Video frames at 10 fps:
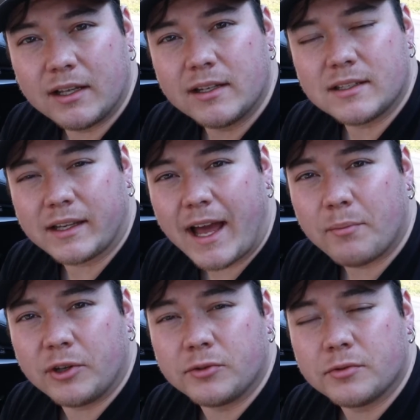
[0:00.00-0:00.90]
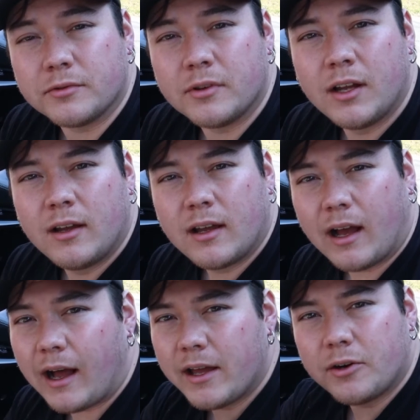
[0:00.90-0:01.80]
need is a gapping tool.
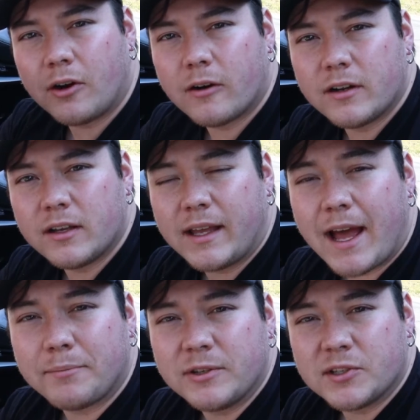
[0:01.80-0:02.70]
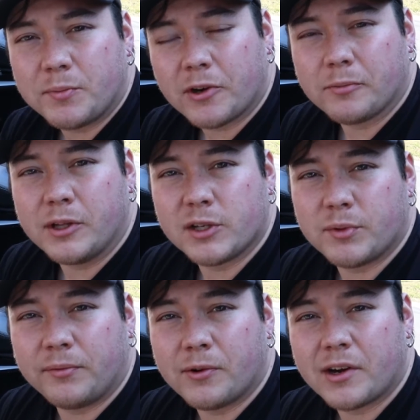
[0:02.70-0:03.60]
I had already gapped these spark plugs
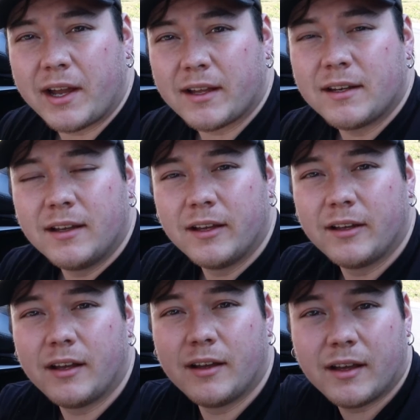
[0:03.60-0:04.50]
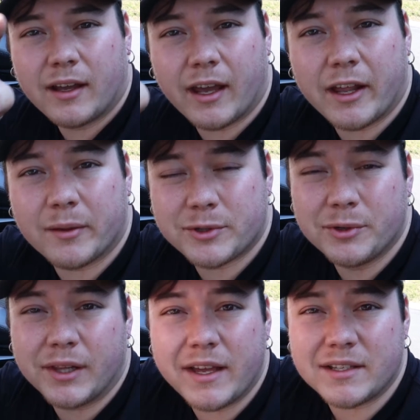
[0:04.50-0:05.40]
beforehand, and I'm
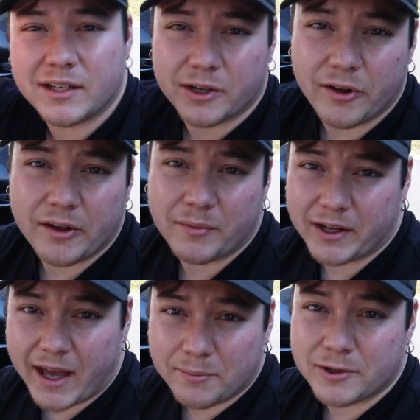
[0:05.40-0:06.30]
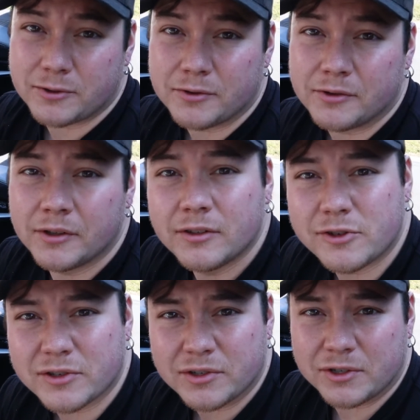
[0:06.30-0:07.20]
too lazy to go get my gapping tool
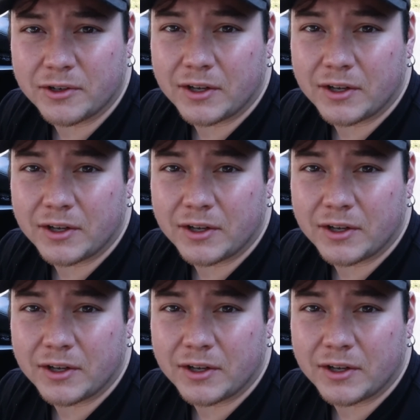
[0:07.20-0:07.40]
just to show you